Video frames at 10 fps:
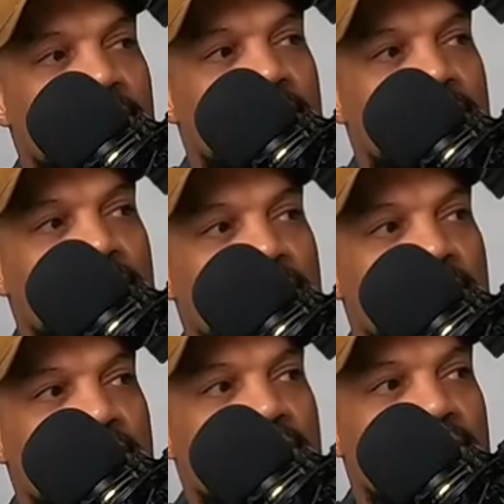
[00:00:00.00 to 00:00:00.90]
Yeah,
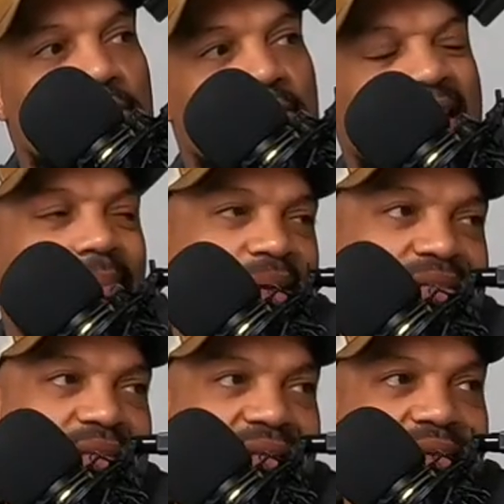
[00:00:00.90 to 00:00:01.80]
yeah, it
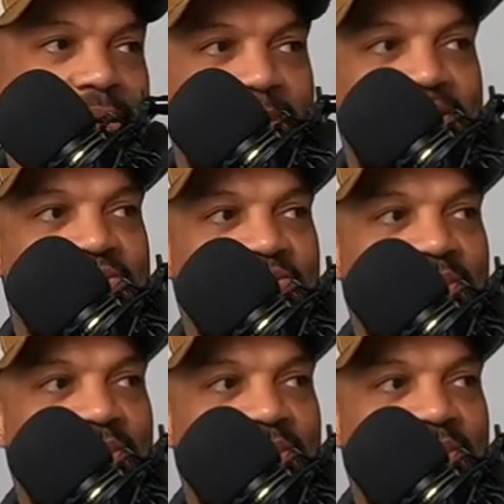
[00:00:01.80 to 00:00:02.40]
makes it sound like they might be too